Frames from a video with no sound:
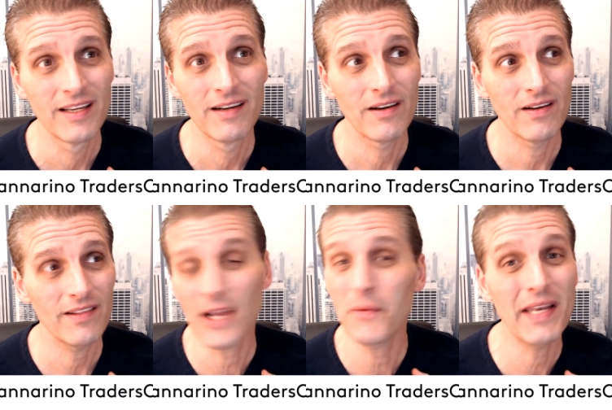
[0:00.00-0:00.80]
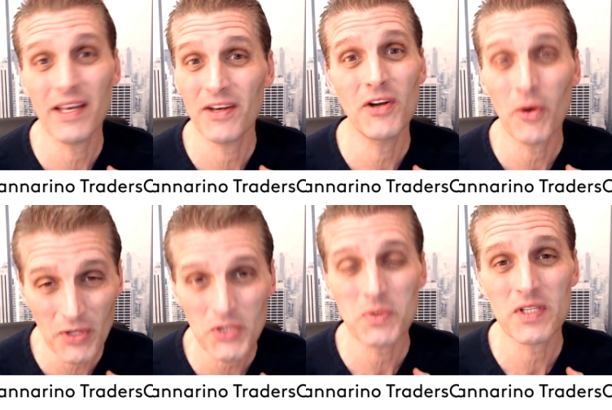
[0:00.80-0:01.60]
like we didn't know this
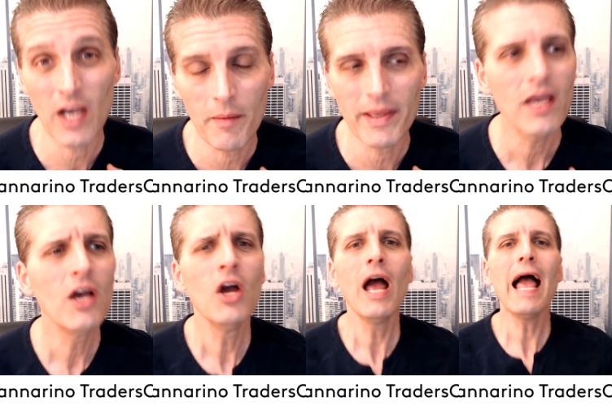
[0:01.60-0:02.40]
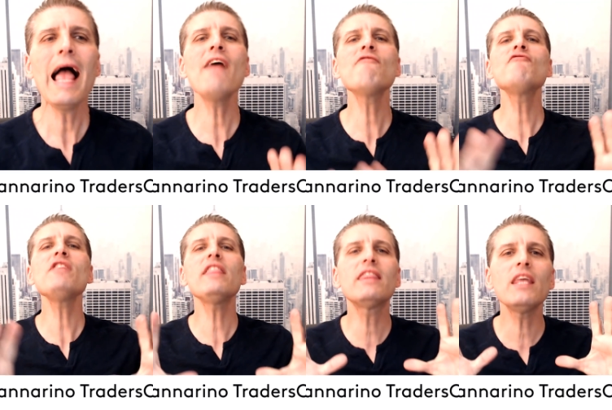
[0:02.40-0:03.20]
was coming. Everything